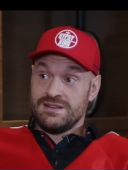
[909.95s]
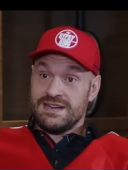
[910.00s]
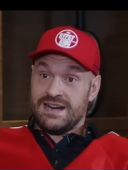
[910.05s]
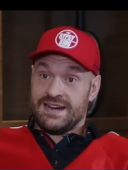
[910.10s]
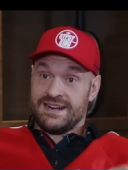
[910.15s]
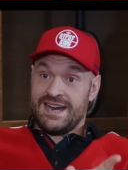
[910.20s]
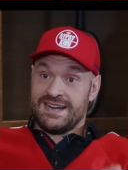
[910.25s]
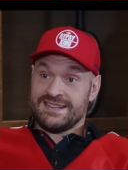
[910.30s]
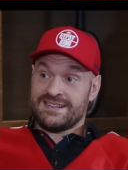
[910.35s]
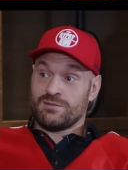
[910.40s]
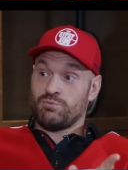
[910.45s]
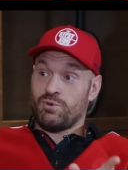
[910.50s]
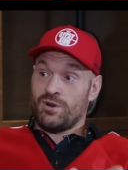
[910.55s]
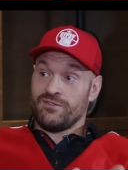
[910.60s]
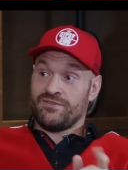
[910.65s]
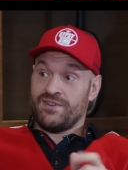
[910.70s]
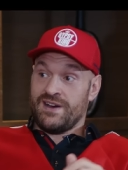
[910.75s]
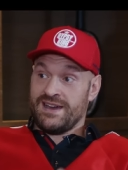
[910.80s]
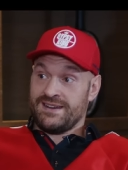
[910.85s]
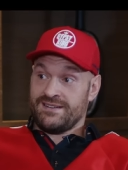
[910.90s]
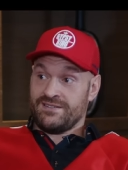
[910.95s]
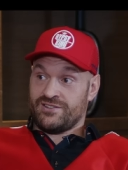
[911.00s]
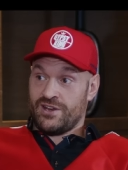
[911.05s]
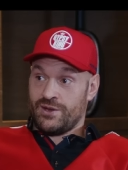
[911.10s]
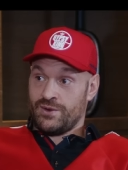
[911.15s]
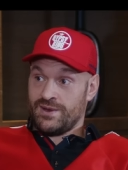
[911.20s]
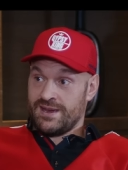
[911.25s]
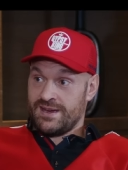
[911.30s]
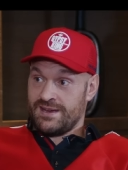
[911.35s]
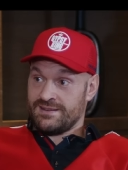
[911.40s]
and I had one fight in two
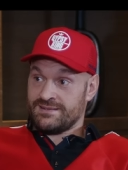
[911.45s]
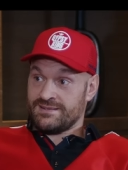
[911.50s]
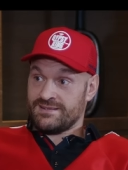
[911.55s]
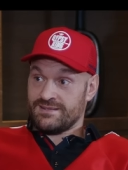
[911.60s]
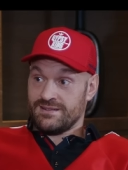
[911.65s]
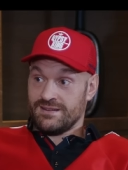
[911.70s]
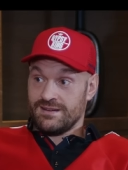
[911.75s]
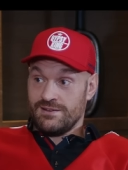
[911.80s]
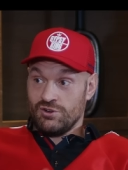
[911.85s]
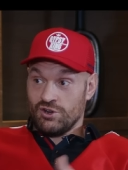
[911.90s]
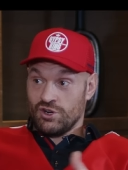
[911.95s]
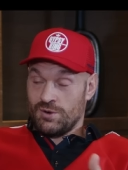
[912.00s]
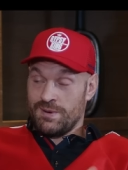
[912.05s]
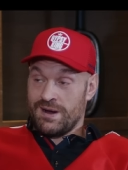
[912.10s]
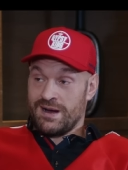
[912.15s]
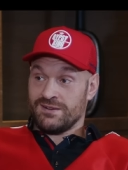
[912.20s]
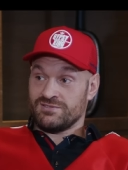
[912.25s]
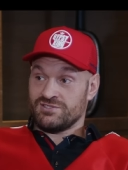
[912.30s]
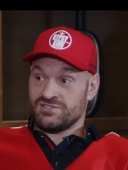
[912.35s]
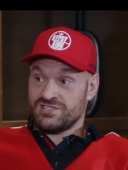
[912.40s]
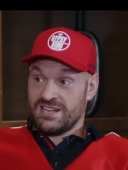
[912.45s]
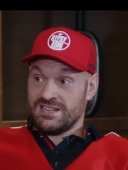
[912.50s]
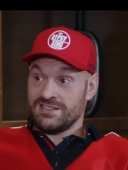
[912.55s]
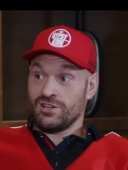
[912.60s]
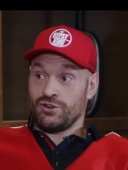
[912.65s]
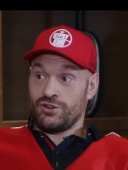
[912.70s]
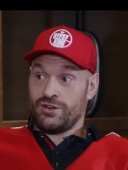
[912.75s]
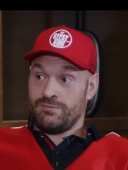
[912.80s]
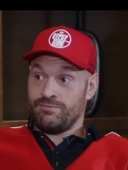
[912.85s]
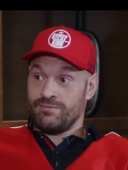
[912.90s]
years, come out and still
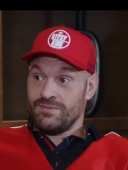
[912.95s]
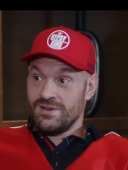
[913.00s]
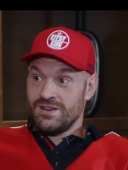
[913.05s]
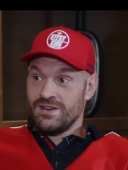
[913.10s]
done him.